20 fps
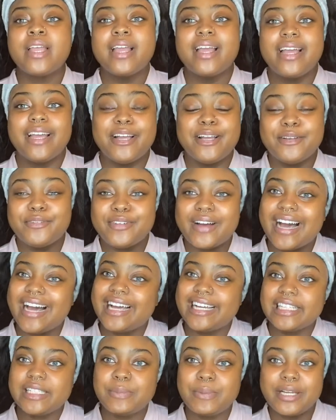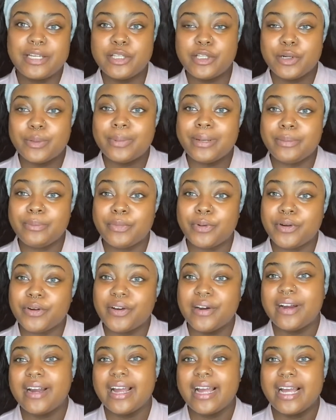if I speak a little bit
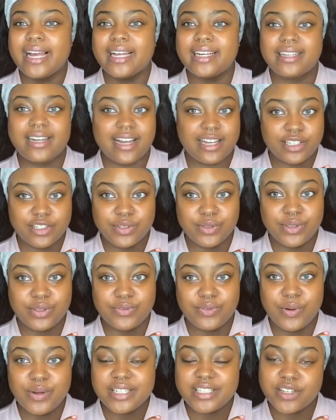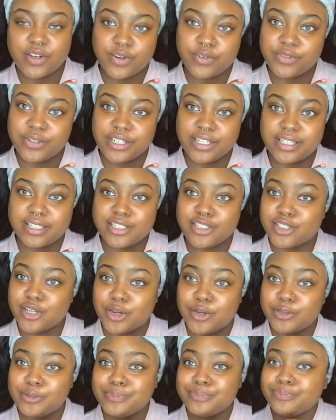more and not do the voiceover
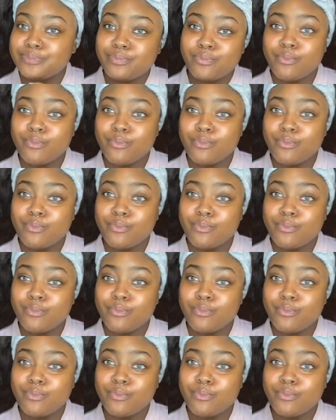so